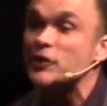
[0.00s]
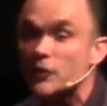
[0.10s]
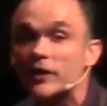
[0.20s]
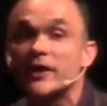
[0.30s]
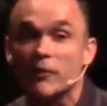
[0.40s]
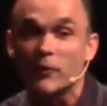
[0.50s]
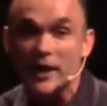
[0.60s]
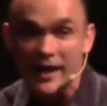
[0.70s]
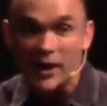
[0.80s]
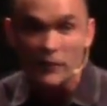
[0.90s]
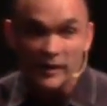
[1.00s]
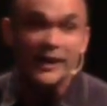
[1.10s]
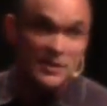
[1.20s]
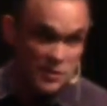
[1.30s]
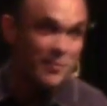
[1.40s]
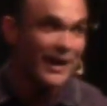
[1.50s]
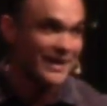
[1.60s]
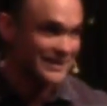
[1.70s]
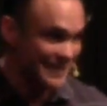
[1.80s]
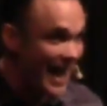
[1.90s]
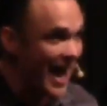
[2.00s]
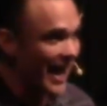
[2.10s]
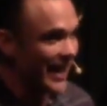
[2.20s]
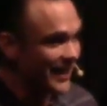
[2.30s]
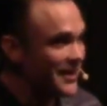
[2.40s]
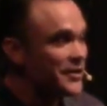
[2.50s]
You're going to run out, and you might die.